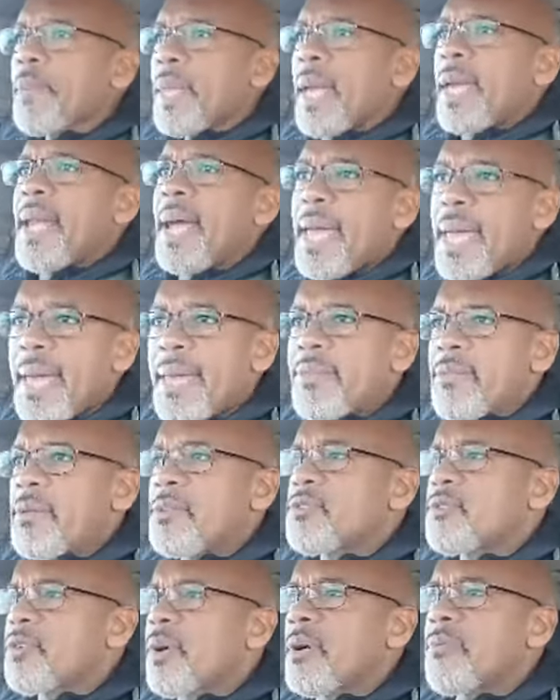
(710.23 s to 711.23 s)
And I had
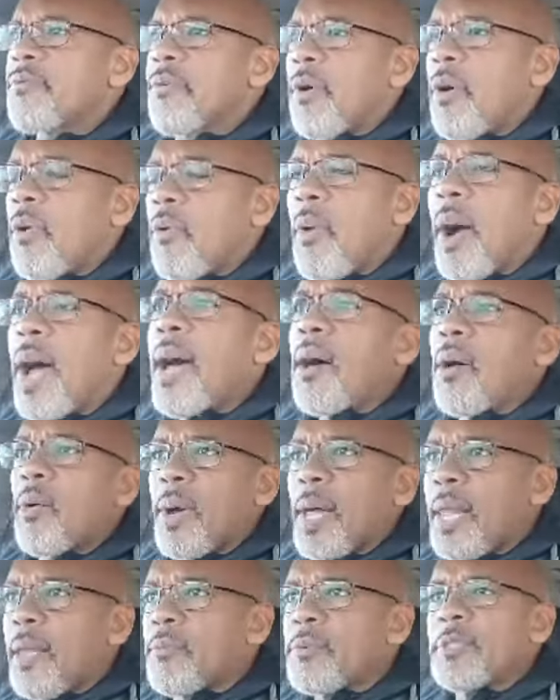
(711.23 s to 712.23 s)
this truck for a while
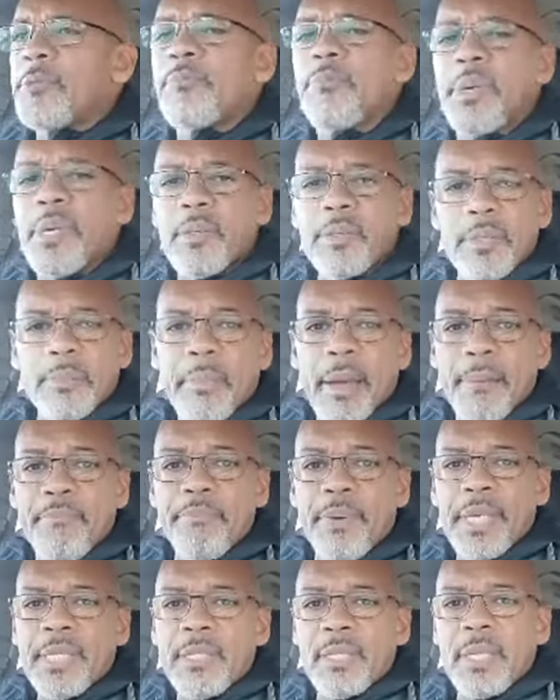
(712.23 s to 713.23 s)
while I was building my
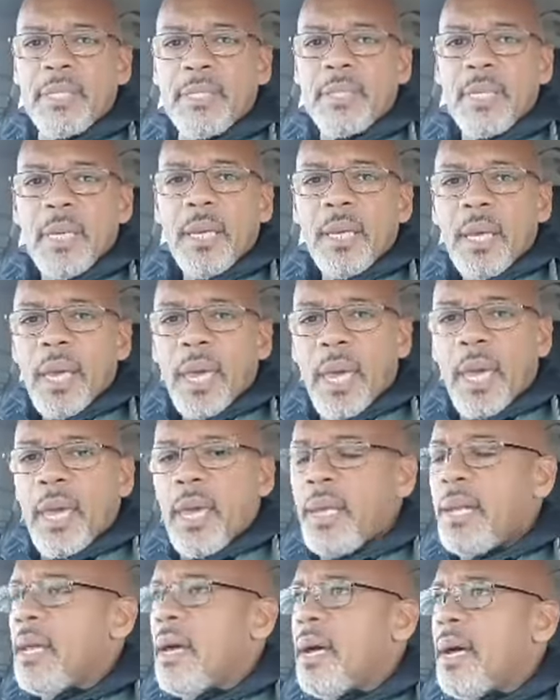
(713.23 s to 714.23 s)
business.
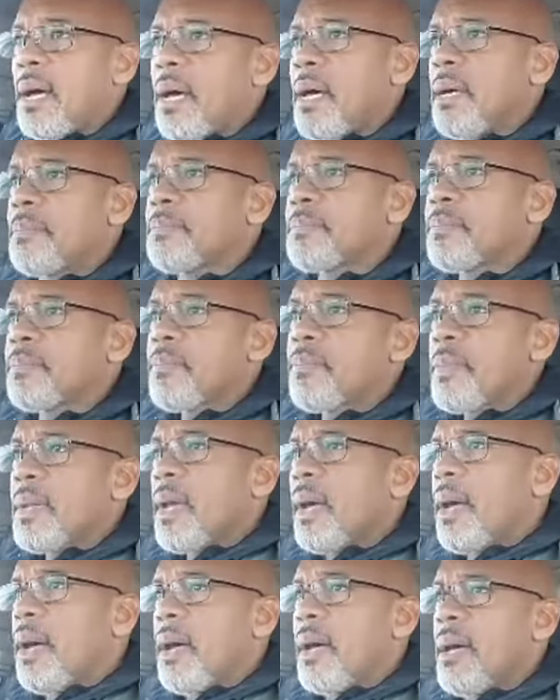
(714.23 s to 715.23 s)
And, um,
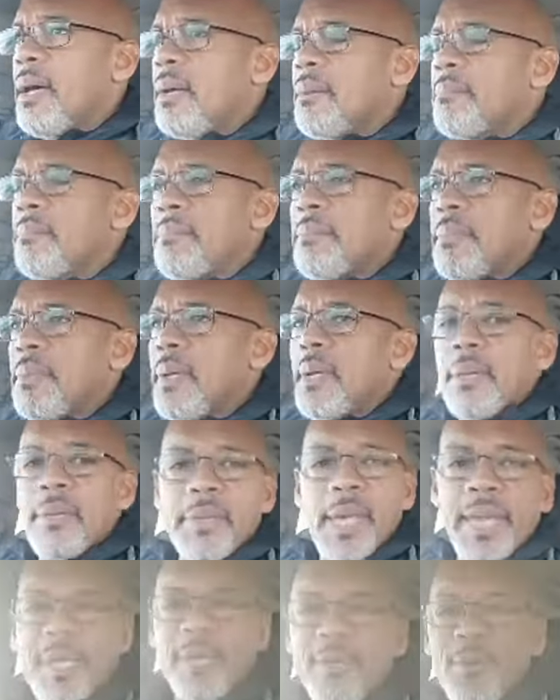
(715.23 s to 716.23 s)
Um,
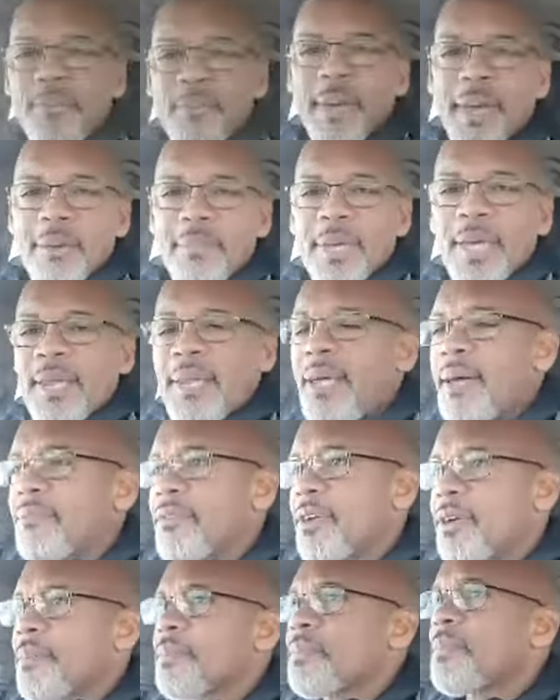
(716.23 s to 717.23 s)
thank you, baby, I love
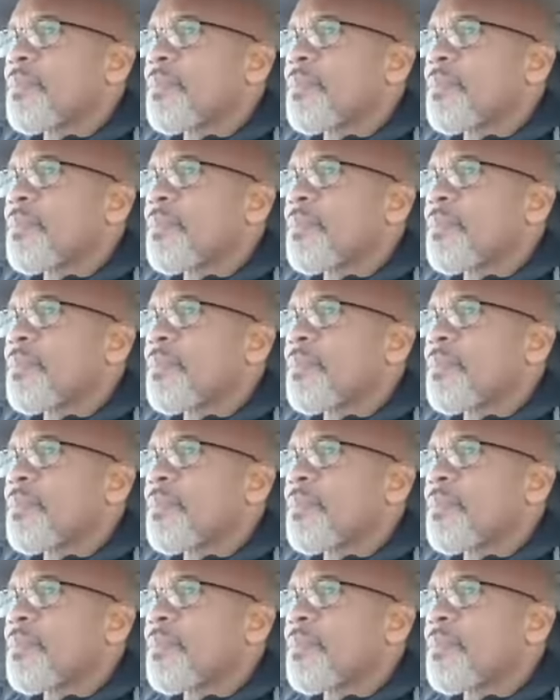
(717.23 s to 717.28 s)
you.